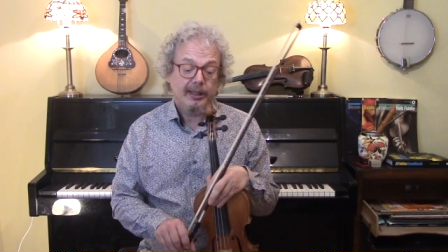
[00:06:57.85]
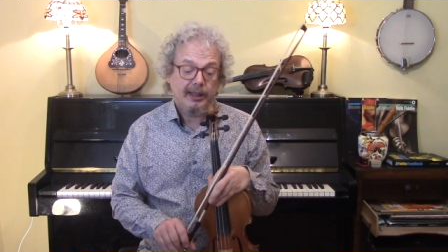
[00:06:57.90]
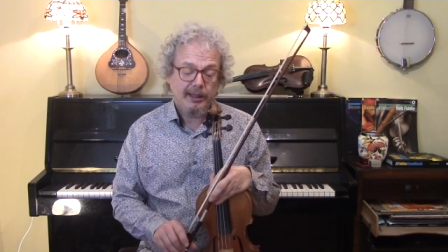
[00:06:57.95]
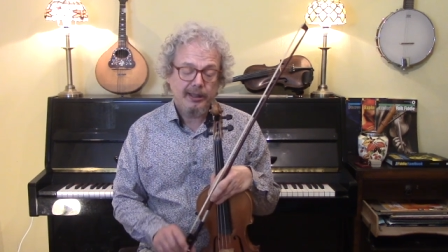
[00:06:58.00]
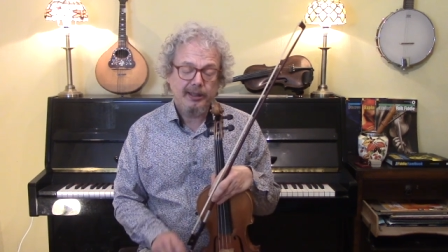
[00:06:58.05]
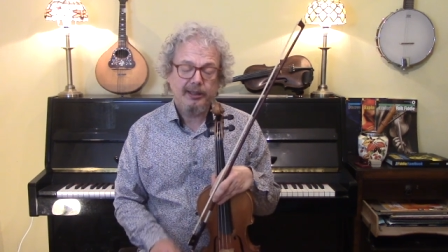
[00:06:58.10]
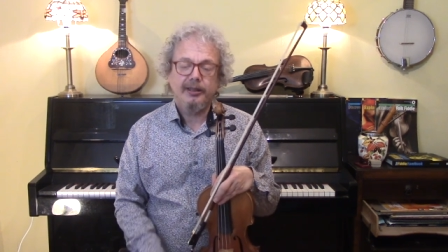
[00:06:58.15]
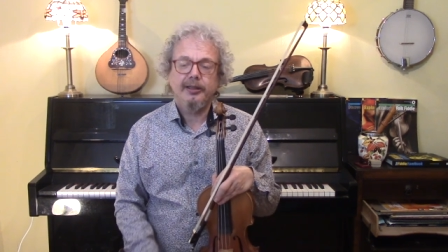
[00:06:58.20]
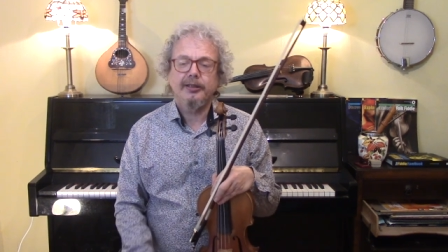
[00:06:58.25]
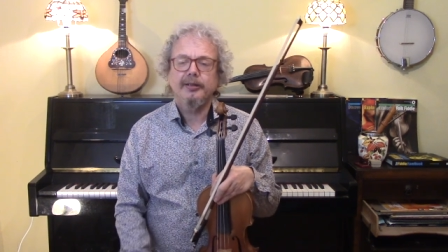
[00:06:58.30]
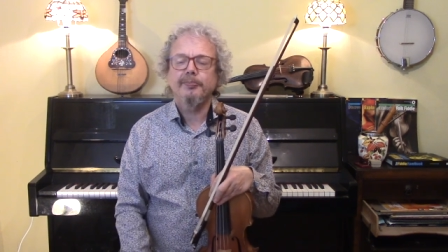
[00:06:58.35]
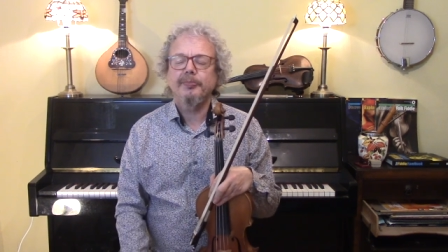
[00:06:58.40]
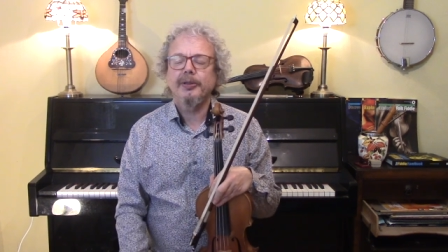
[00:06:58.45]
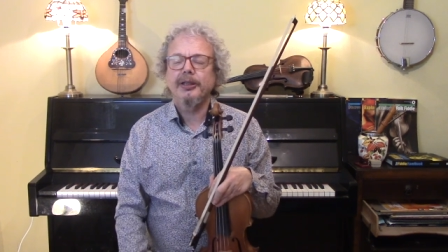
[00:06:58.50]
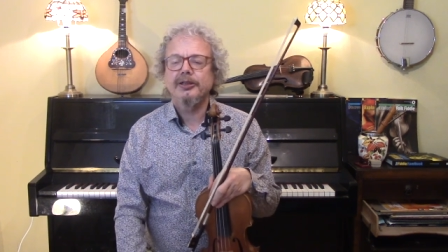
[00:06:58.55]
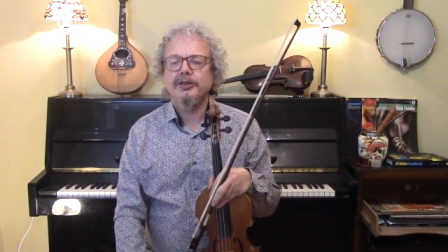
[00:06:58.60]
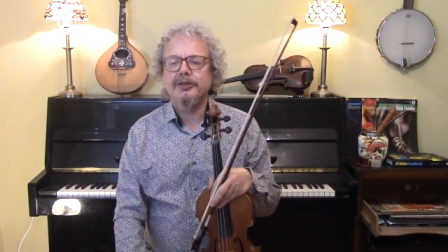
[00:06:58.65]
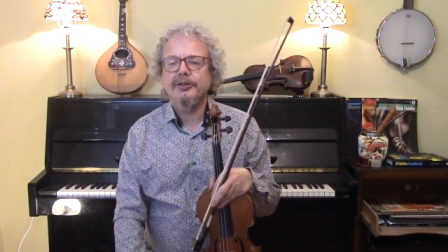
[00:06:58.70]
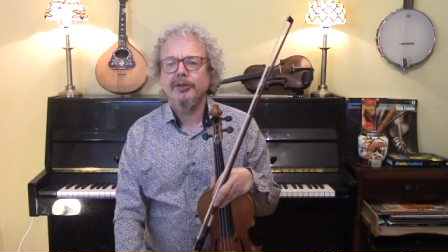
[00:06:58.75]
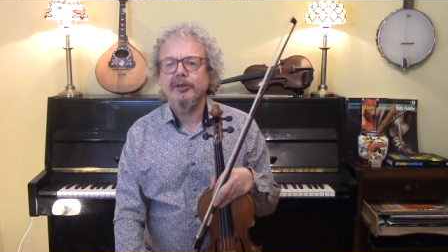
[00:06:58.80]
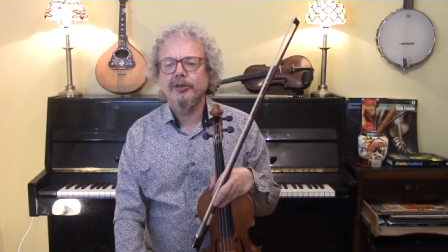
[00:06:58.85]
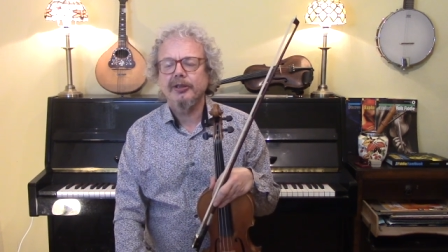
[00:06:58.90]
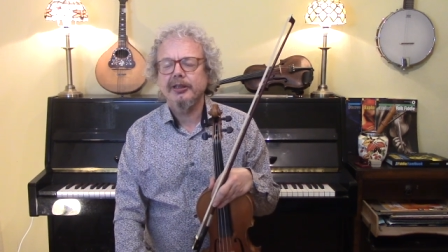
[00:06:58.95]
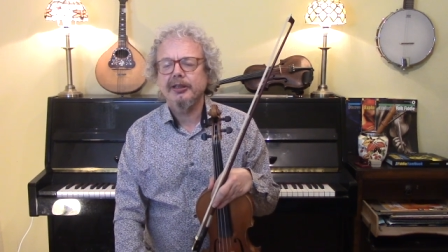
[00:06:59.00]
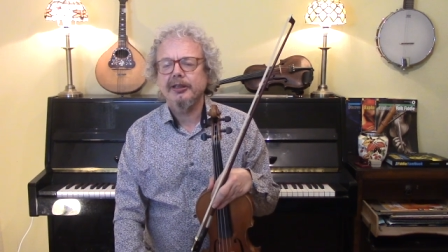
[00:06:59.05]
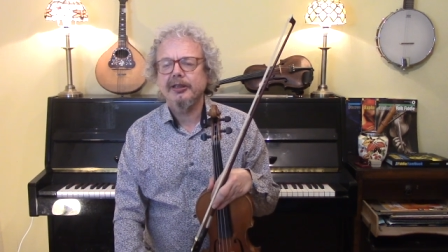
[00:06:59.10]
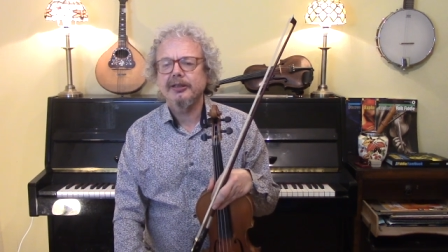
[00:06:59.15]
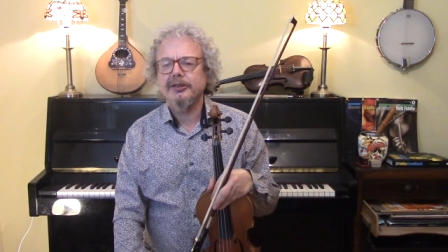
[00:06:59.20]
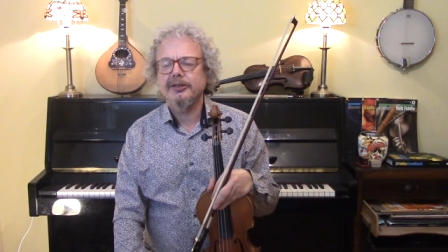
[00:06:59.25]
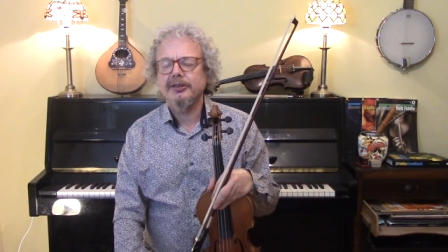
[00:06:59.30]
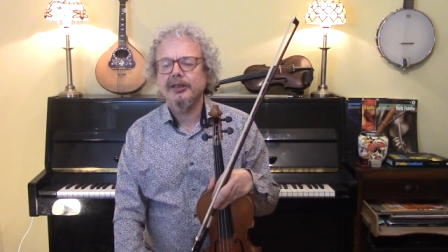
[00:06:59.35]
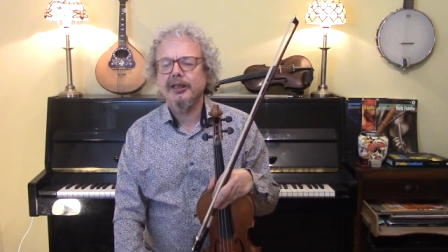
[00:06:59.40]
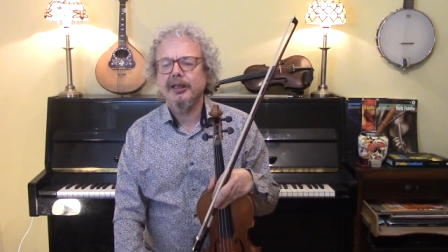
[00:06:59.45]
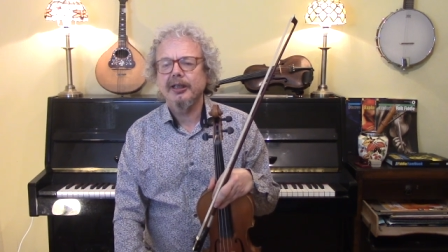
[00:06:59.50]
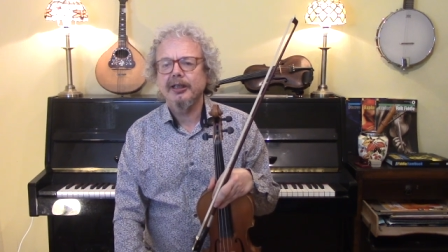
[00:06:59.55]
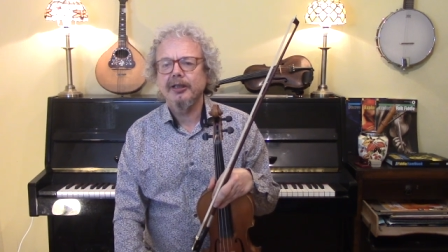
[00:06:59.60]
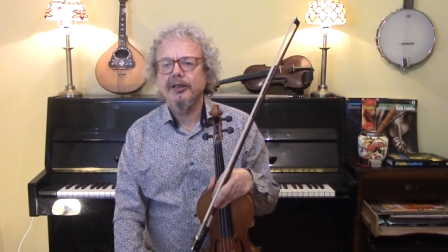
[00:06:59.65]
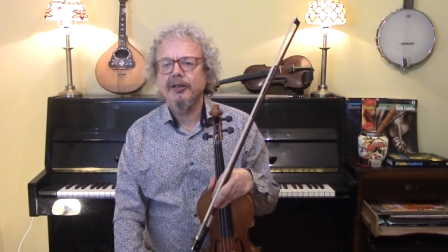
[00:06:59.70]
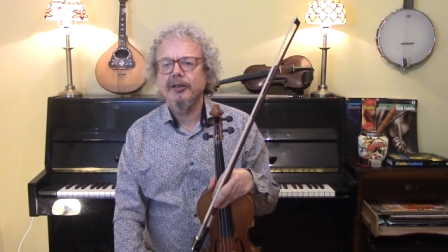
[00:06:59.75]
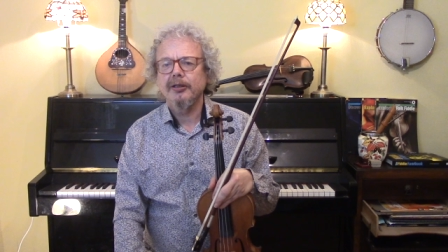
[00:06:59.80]
in the pentatonic
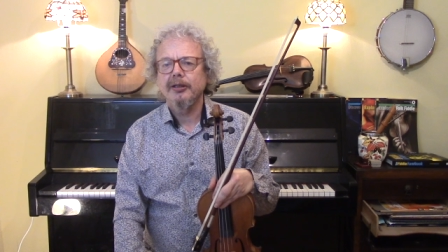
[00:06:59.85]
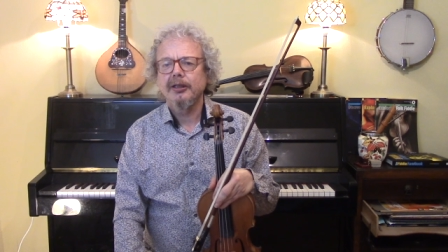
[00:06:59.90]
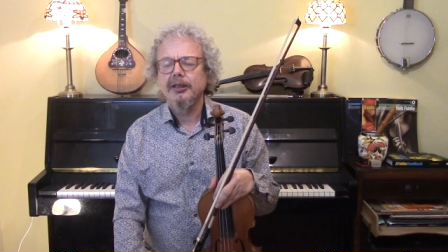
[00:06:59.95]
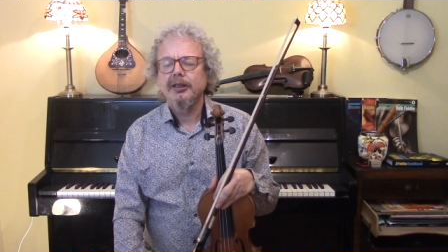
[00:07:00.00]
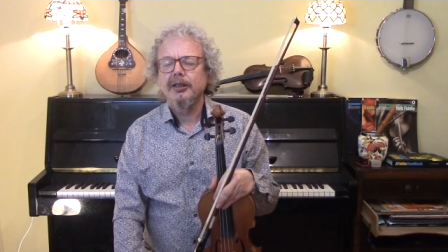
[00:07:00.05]
scale